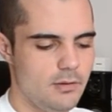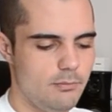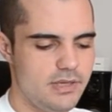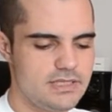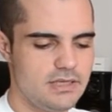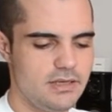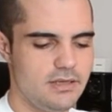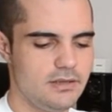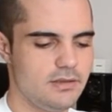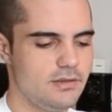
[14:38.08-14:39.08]

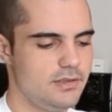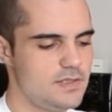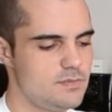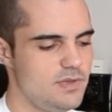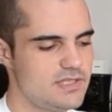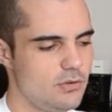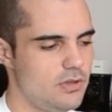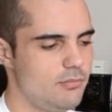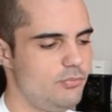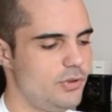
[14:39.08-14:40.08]
Basically, this means that you
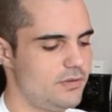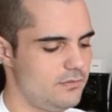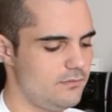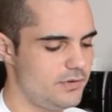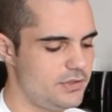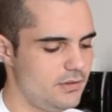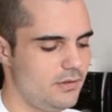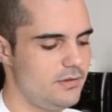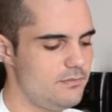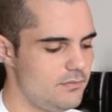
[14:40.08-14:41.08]
can put it
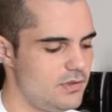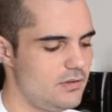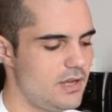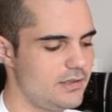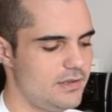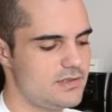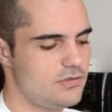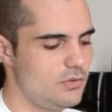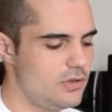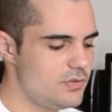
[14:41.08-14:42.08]
vertically like this.
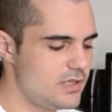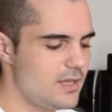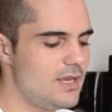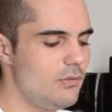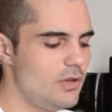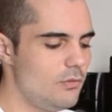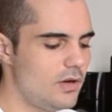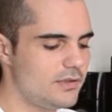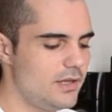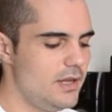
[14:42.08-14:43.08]
You can use it any way you
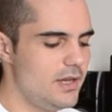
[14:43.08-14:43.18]
want.